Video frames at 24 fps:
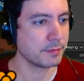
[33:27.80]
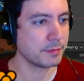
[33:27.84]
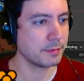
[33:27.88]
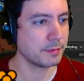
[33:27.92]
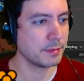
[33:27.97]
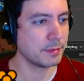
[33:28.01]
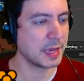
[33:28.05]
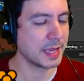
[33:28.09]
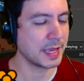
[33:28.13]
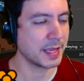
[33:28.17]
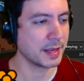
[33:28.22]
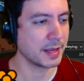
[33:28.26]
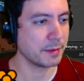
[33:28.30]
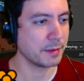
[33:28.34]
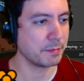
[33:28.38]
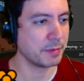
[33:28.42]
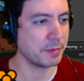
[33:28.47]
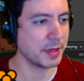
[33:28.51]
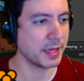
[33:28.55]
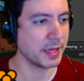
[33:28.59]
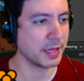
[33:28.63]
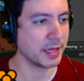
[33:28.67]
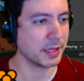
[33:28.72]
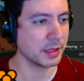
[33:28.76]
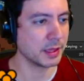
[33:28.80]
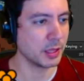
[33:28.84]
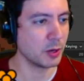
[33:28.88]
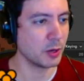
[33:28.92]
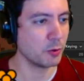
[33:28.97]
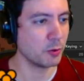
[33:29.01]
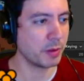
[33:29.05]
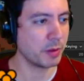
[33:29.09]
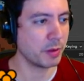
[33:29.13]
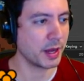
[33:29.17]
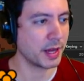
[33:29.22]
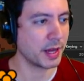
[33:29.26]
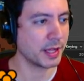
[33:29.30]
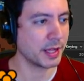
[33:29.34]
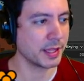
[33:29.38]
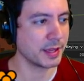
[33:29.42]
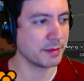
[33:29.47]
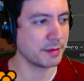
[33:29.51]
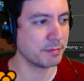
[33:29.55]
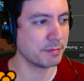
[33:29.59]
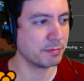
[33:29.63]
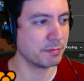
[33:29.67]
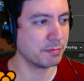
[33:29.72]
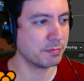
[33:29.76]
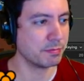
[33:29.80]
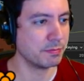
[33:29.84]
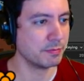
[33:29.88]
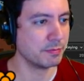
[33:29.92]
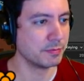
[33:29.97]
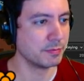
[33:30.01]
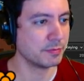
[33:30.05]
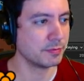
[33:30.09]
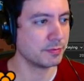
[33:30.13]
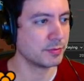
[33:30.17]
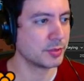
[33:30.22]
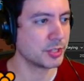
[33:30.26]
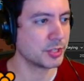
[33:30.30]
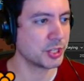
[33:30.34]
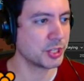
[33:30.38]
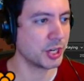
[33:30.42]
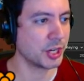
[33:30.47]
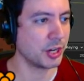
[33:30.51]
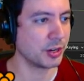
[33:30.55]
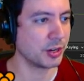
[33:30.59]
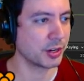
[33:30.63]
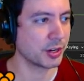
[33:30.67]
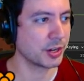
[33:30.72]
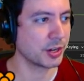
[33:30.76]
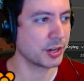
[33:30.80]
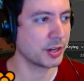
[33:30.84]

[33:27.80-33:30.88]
Make it a big, low poly chunk.